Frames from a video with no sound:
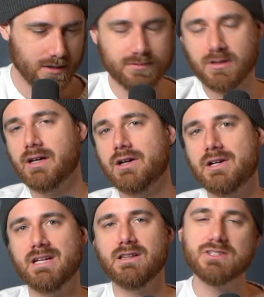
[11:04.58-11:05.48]
of
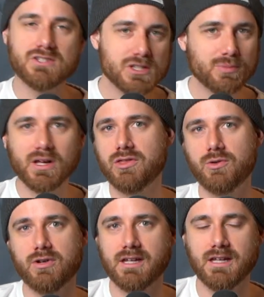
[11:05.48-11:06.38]
clarity, let's just play
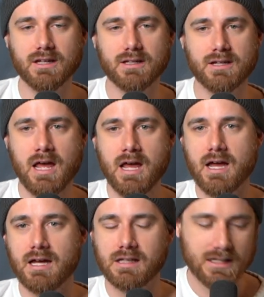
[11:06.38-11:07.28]
through it again
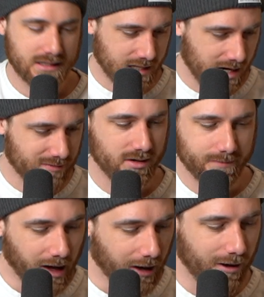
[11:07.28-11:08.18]
and get kind of
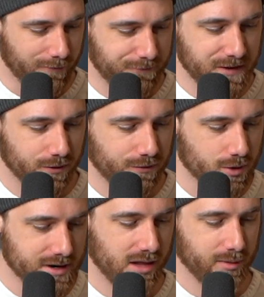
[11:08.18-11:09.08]
a feel
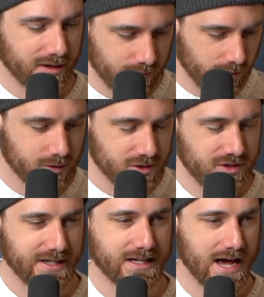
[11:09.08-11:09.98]
for it. Now that we
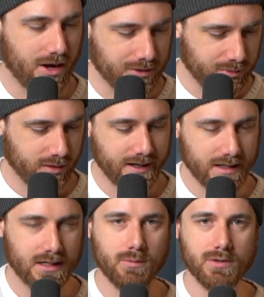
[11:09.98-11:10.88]
understand how to play
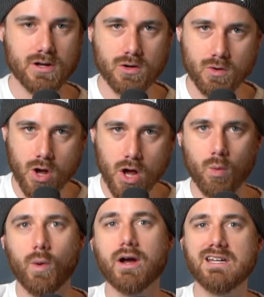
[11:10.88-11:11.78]
it and we know
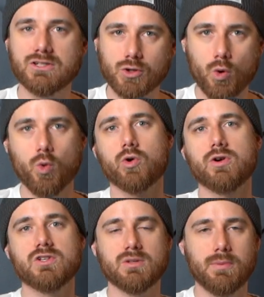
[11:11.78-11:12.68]
where each
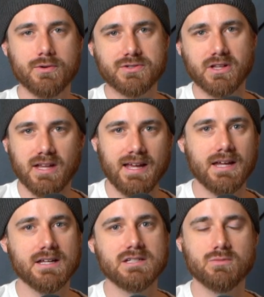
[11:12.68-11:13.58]
chord is supposed to
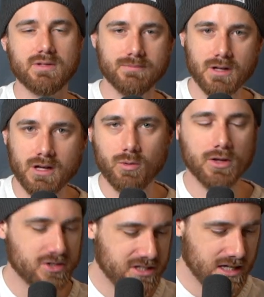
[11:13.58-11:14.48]
land and we
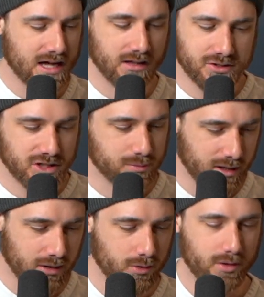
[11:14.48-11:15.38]
understand that, let's just
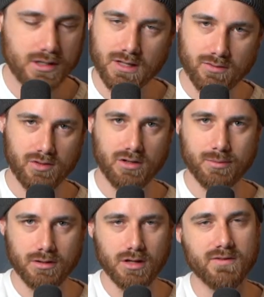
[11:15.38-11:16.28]
play through it and give it a little
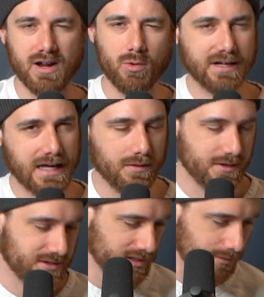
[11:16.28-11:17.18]
bit of love. And I won't count
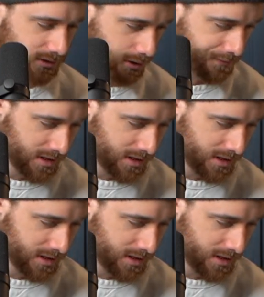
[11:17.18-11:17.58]
this time. So